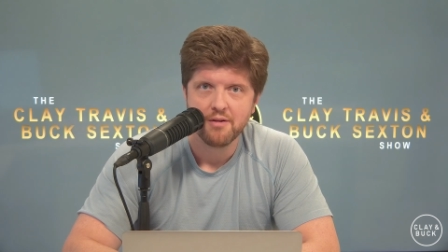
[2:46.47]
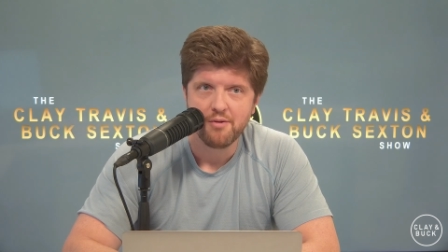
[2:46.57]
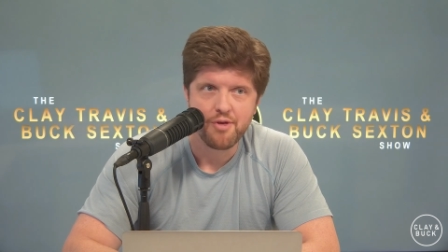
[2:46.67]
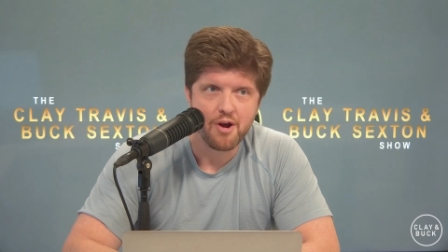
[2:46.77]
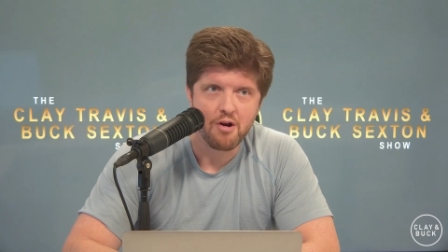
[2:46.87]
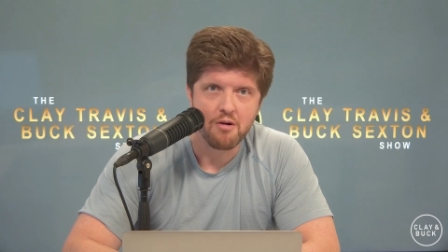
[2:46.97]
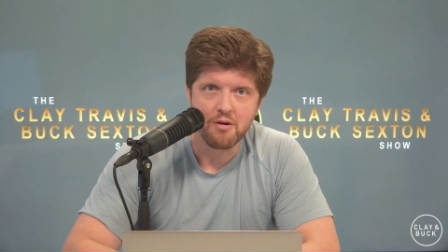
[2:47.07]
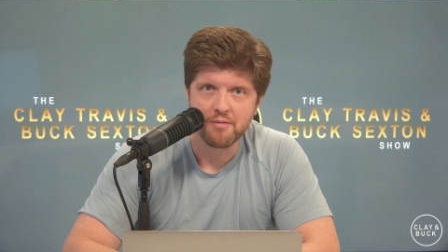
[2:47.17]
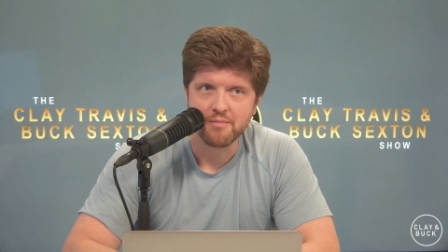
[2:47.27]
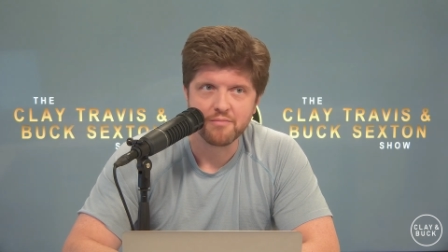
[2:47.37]

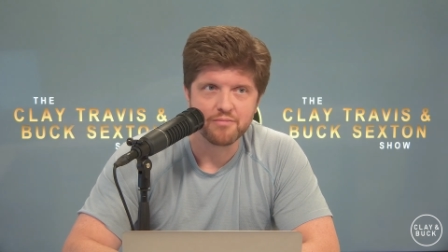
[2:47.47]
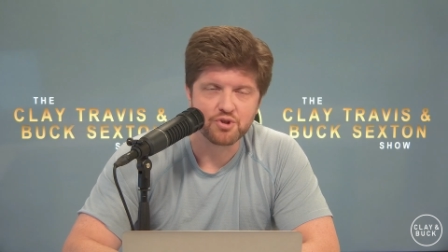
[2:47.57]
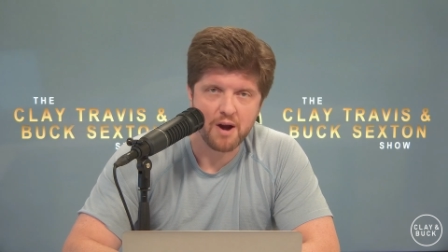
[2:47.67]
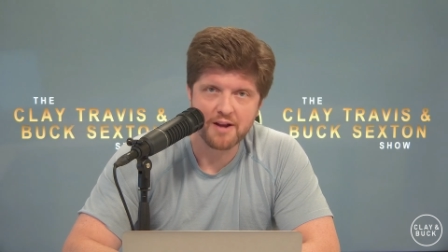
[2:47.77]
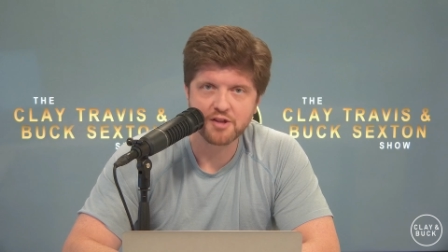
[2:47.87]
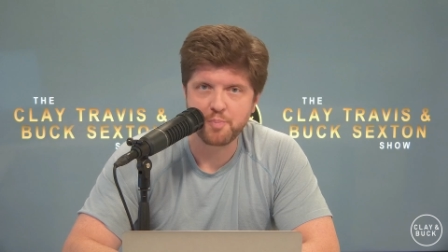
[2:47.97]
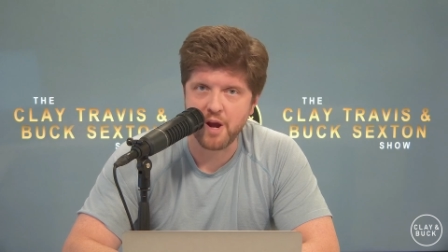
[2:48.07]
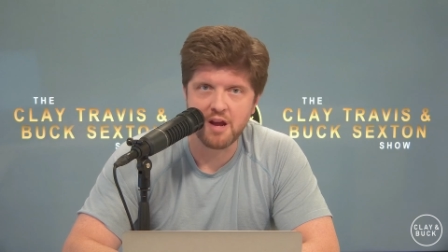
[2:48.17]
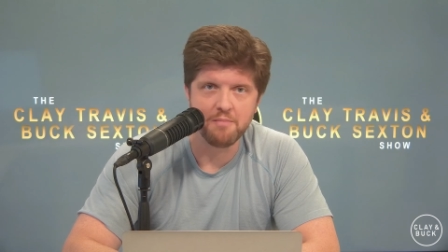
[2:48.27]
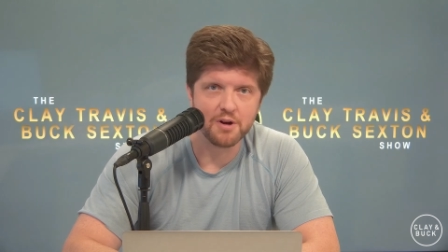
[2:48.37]
their strength,
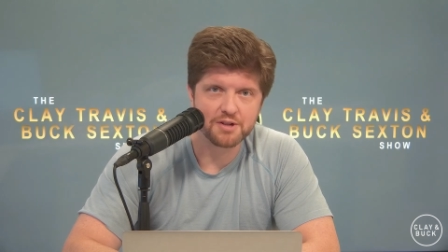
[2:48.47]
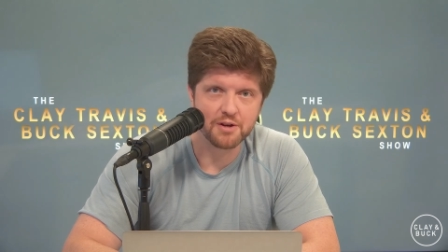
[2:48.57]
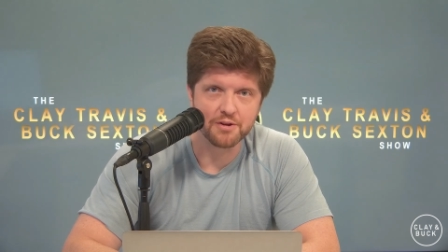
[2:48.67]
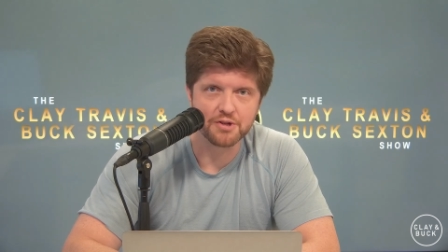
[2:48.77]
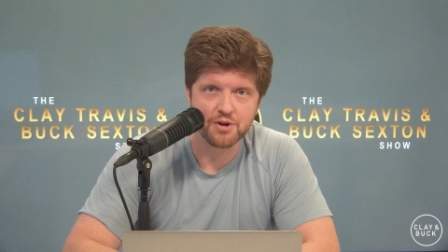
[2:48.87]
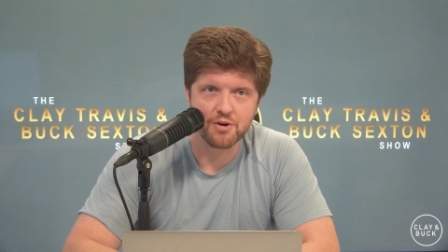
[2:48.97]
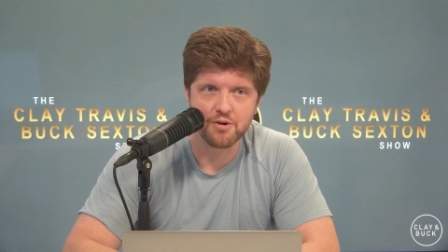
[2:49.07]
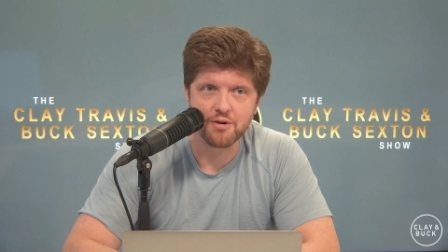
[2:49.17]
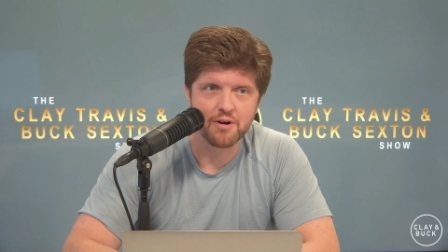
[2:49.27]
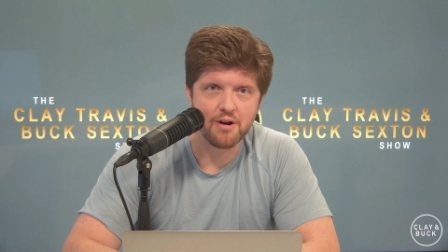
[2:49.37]
speed,
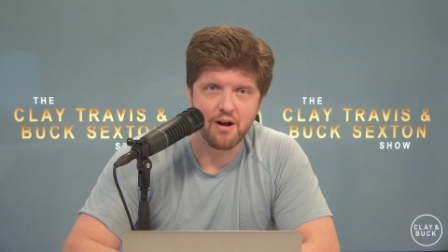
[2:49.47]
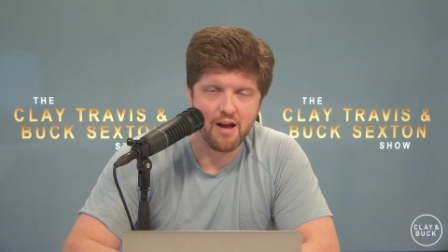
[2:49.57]
musculature,